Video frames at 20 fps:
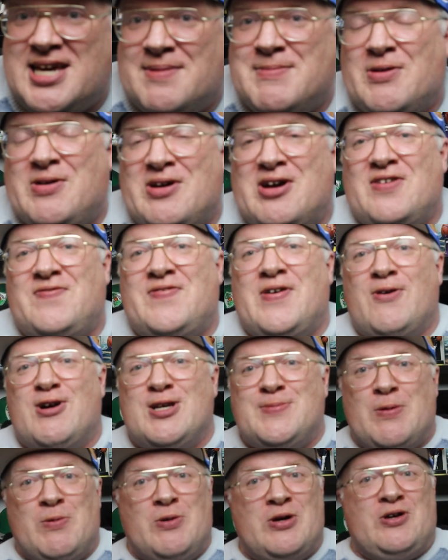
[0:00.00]
I'm going out of
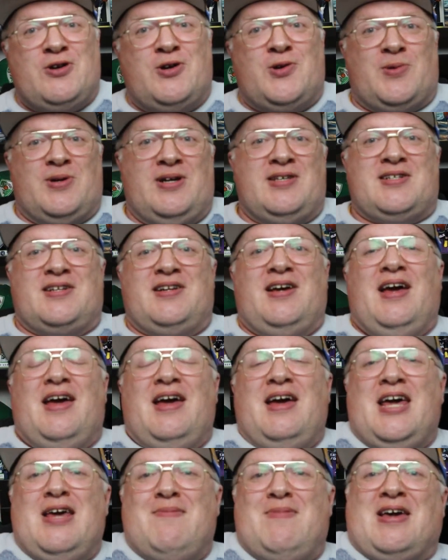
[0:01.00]
focus, but with good reason.
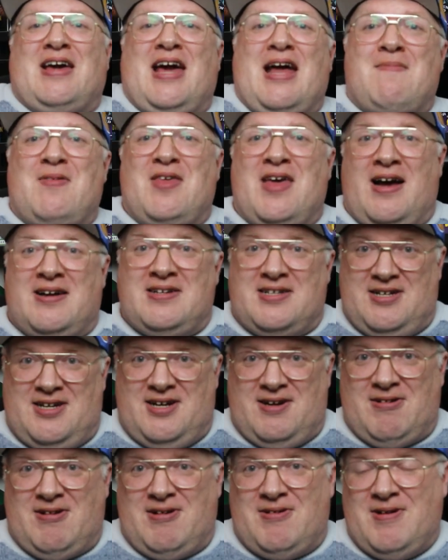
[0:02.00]
He became the
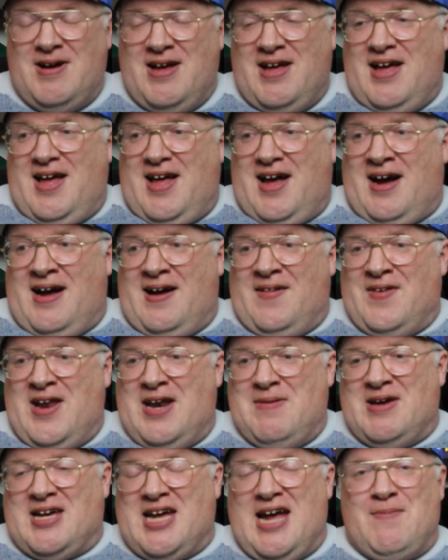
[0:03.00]
anti-hero, and
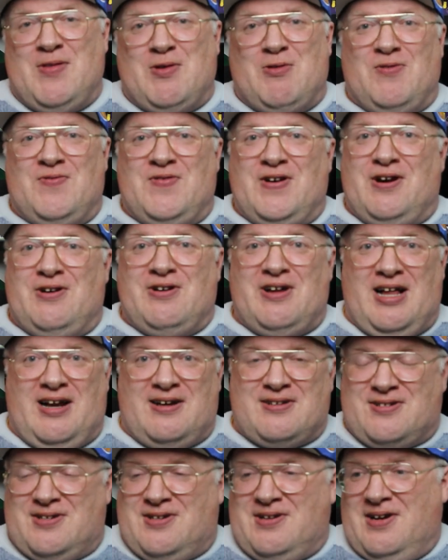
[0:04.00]
then he became the revered
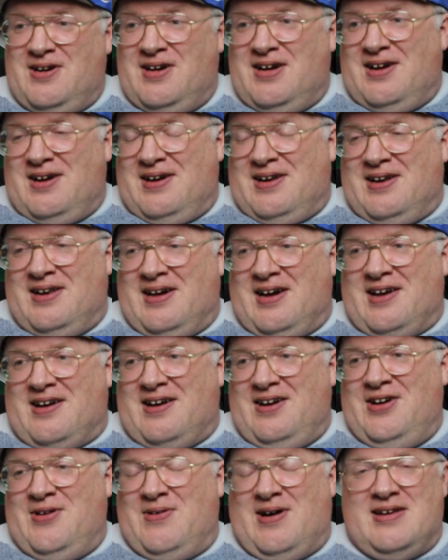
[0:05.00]
elder.
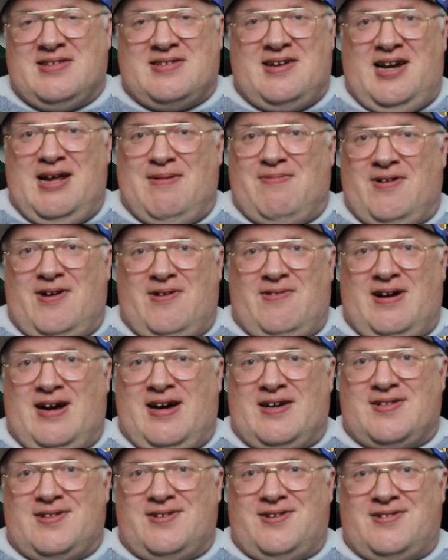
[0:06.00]
Like, you ask any pro
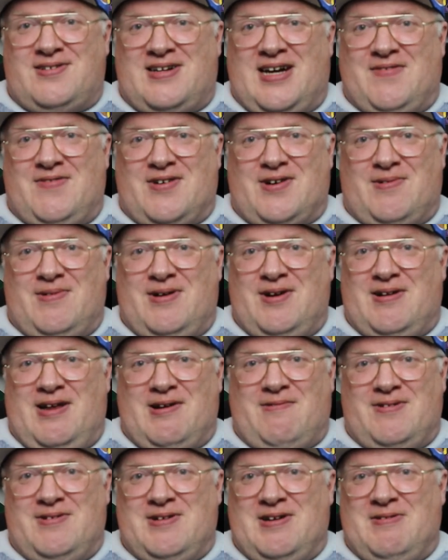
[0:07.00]
wrestler to have a career
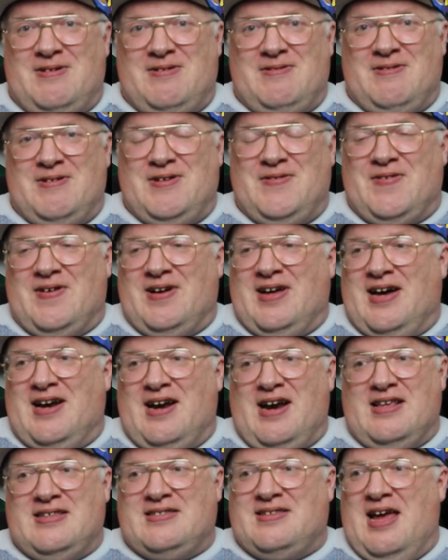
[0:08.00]
like Rudy
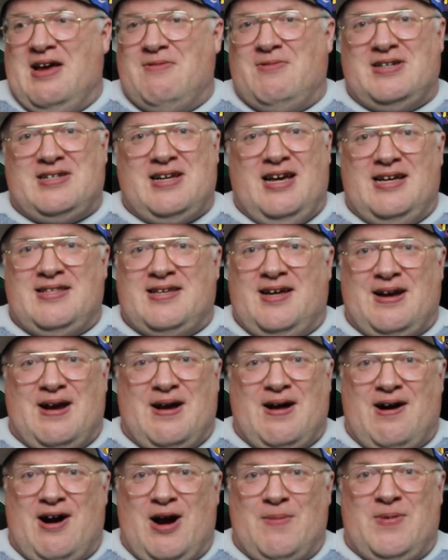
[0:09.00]
Fernandez, they would take that in
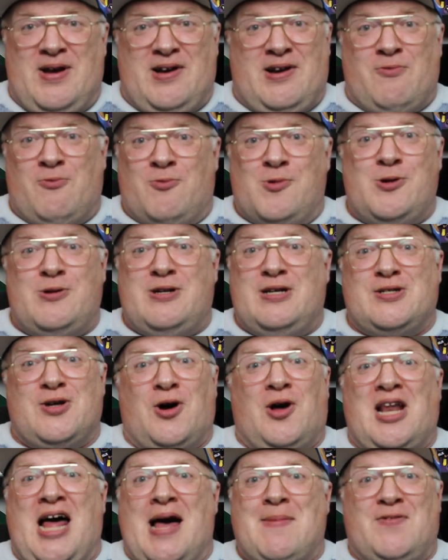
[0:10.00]
a heartbeat. And Rudy's
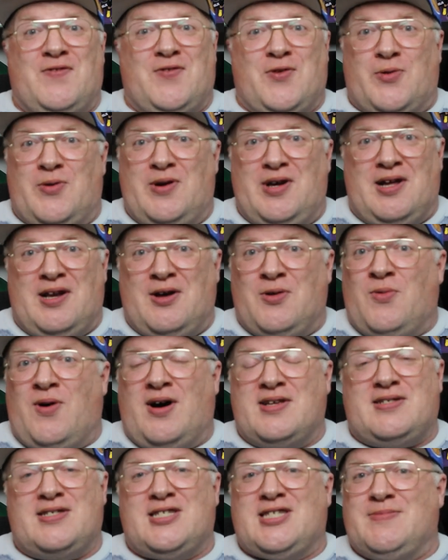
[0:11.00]
all happened for real. It
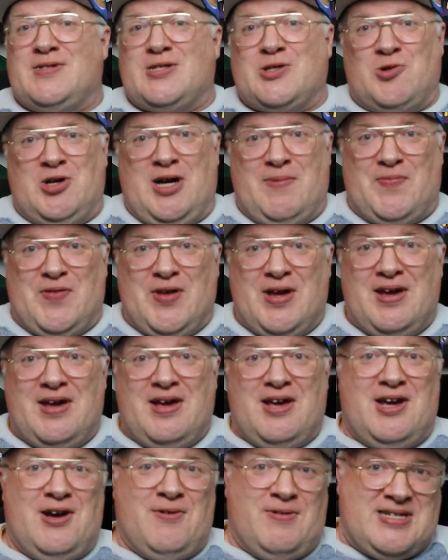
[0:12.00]
wasn't some script.
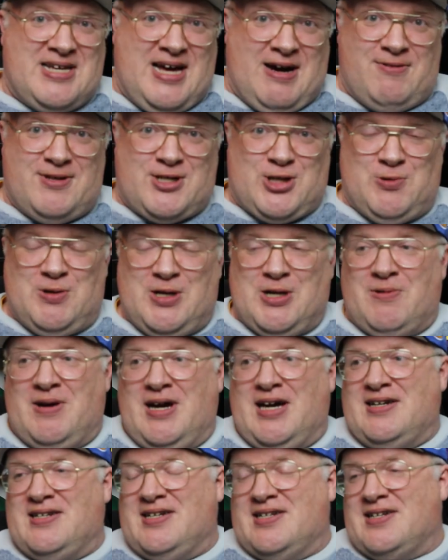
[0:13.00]
It was how his career
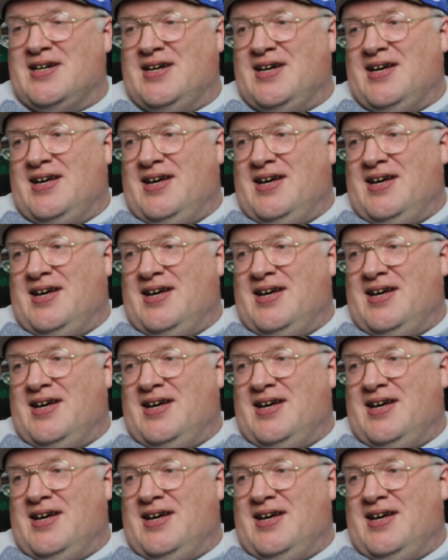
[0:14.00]
ended.